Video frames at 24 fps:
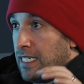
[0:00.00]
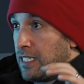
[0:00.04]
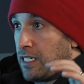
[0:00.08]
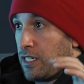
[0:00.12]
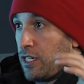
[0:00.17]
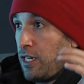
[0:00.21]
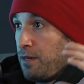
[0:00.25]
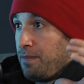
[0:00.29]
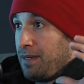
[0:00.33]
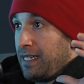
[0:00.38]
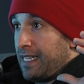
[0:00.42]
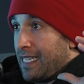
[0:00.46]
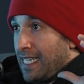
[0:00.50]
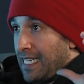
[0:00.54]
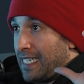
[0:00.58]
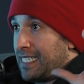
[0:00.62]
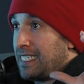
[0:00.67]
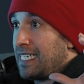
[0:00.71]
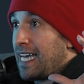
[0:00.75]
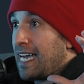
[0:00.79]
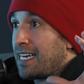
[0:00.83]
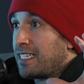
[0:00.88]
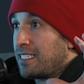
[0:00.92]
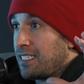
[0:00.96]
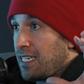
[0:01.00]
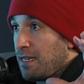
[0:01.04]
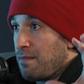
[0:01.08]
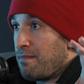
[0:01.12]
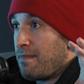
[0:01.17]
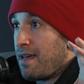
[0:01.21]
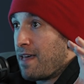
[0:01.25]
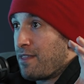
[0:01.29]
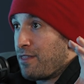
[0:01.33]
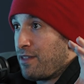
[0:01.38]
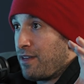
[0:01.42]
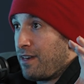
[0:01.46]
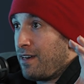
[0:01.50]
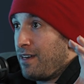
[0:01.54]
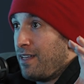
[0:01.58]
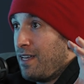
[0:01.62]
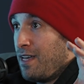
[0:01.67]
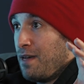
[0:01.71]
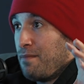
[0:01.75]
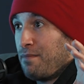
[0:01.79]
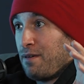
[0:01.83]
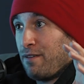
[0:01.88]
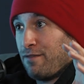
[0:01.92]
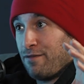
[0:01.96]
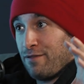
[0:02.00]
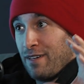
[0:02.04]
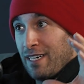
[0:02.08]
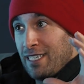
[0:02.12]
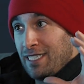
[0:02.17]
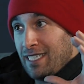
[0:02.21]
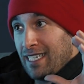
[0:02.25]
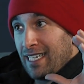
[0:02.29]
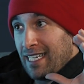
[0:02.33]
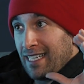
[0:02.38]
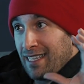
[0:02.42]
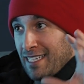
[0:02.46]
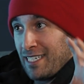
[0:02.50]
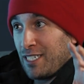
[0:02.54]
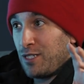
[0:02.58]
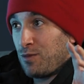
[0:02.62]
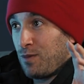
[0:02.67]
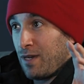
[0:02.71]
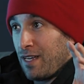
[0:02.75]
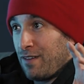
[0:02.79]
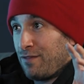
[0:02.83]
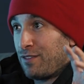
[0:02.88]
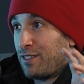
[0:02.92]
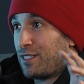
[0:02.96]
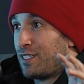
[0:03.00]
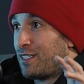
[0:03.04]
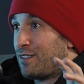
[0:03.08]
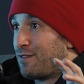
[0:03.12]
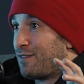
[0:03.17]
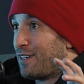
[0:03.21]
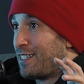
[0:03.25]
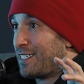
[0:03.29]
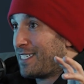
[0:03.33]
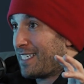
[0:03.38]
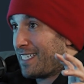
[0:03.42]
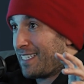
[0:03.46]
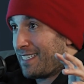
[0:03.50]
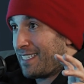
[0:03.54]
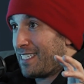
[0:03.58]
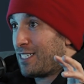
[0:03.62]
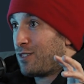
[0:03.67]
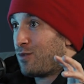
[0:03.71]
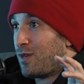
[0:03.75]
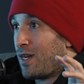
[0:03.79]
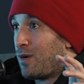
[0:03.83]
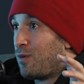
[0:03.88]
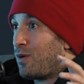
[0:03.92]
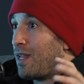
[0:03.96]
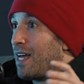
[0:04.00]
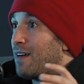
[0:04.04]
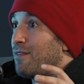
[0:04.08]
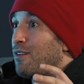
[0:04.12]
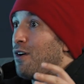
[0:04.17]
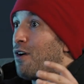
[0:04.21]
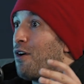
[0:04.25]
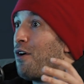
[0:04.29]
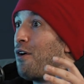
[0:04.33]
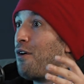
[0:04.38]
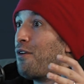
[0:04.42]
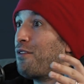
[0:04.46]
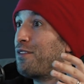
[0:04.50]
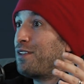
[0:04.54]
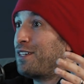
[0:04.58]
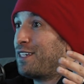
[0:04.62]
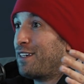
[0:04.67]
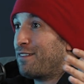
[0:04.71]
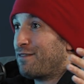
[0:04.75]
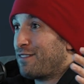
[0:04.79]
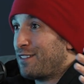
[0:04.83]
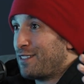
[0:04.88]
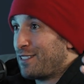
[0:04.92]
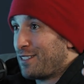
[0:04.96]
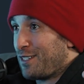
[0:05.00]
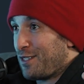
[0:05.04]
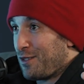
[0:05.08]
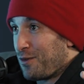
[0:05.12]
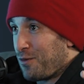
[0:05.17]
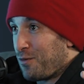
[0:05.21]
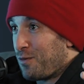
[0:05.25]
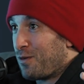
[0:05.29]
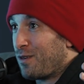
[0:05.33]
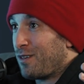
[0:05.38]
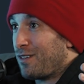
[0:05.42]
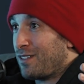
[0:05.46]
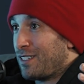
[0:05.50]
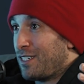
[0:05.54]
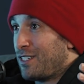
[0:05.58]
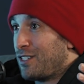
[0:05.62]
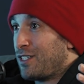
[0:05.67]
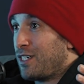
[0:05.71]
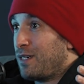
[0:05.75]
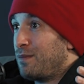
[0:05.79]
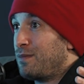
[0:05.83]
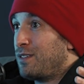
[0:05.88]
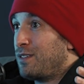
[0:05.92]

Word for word: could be the exact same method, but phrasing it this way versus phrasing it this way will have all the difference in the world in terms